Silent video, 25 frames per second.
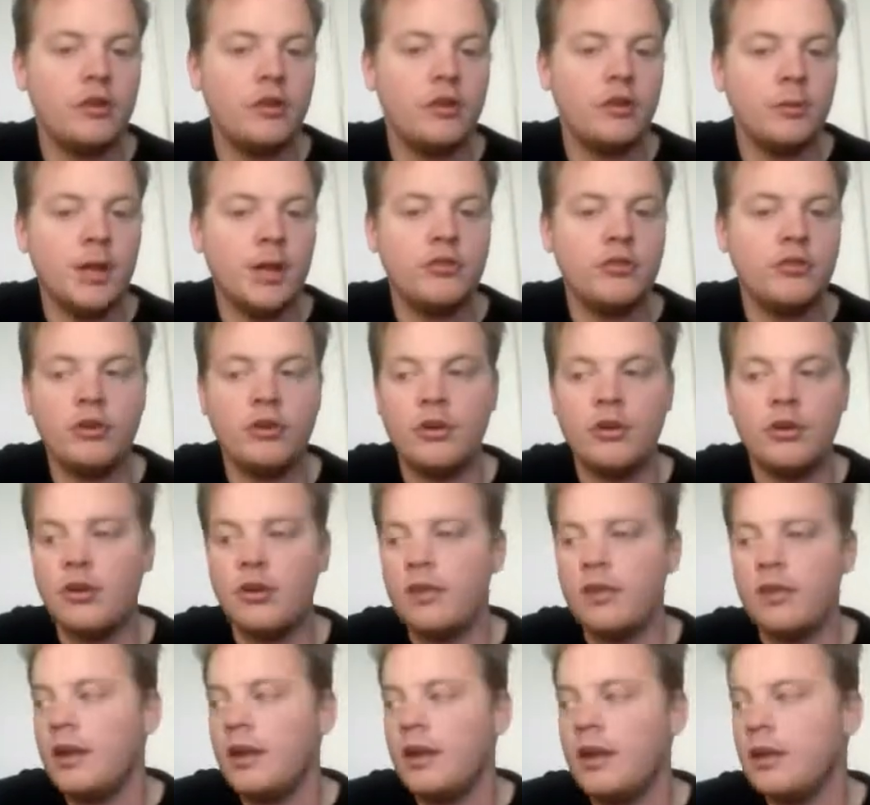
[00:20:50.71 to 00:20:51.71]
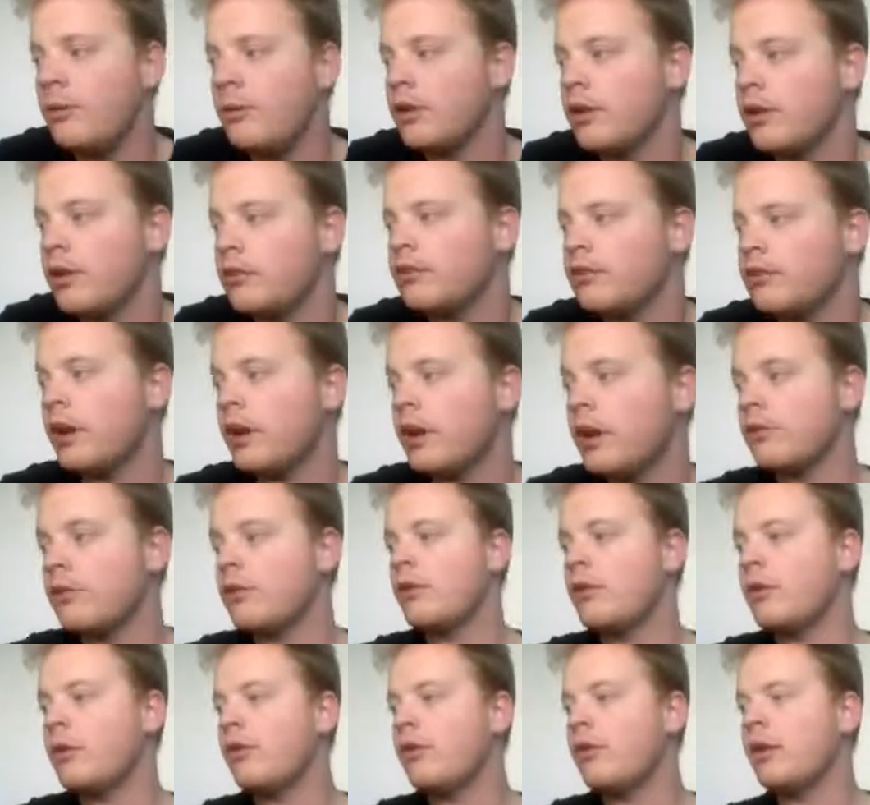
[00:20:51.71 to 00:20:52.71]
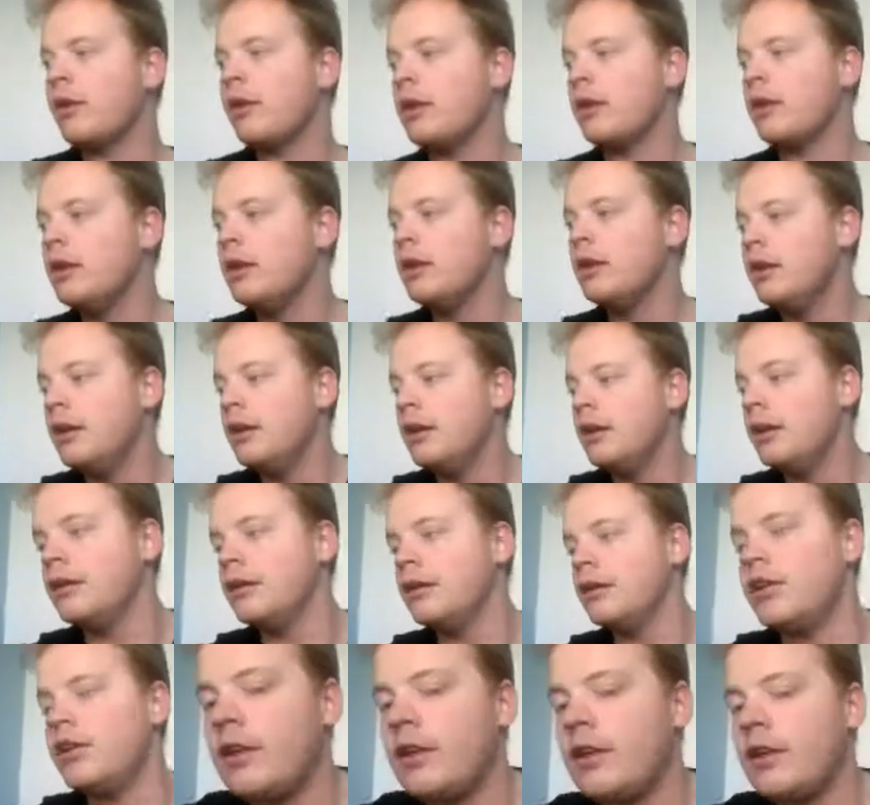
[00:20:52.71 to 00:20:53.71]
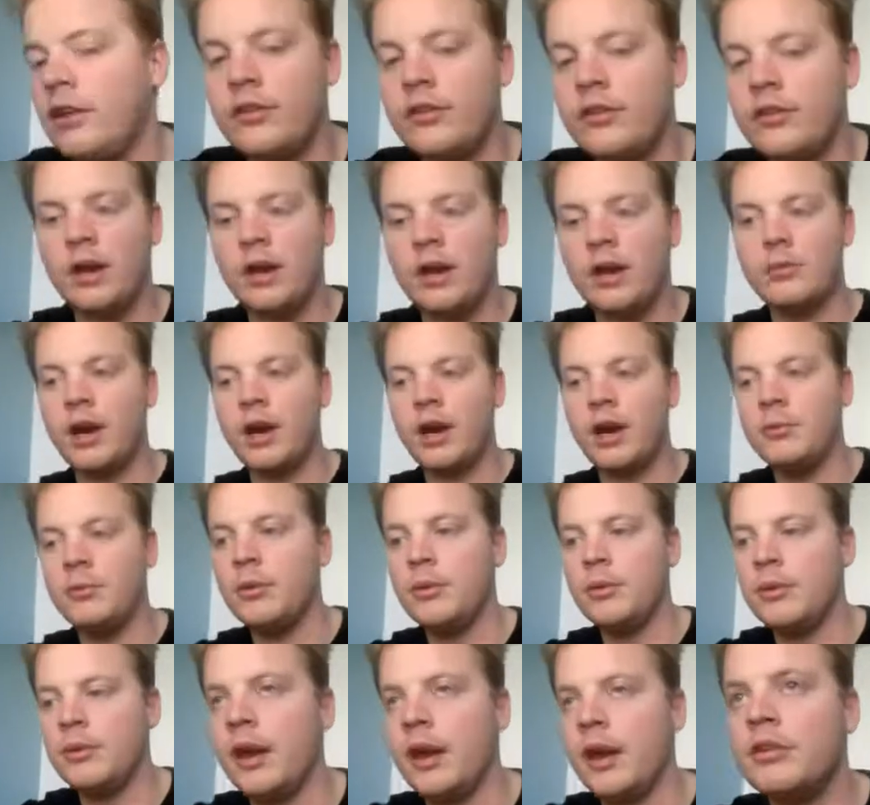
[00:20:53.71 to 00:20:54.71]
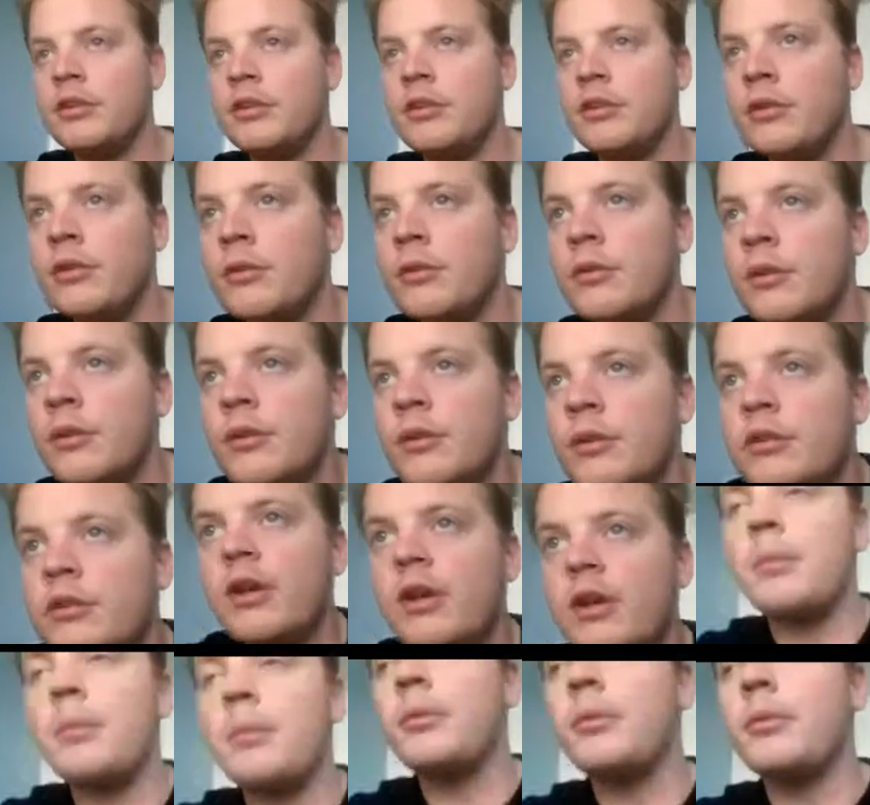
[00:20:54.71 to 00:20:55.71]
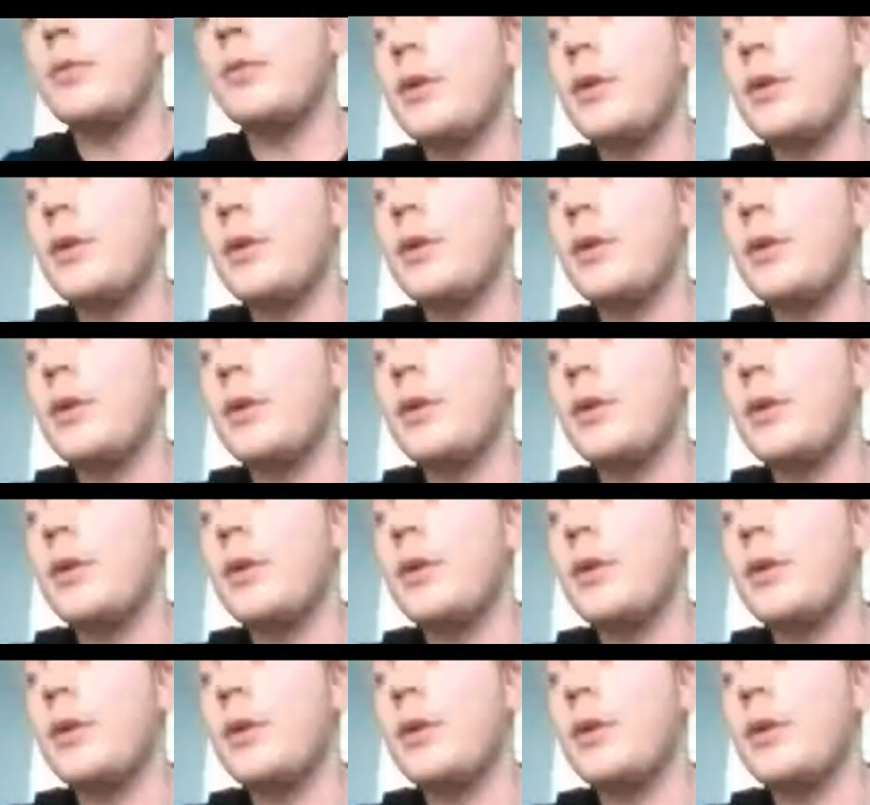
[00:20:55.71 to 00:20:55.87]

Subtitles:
So make sure that you want to start the recording exactly the same time you would like to stop the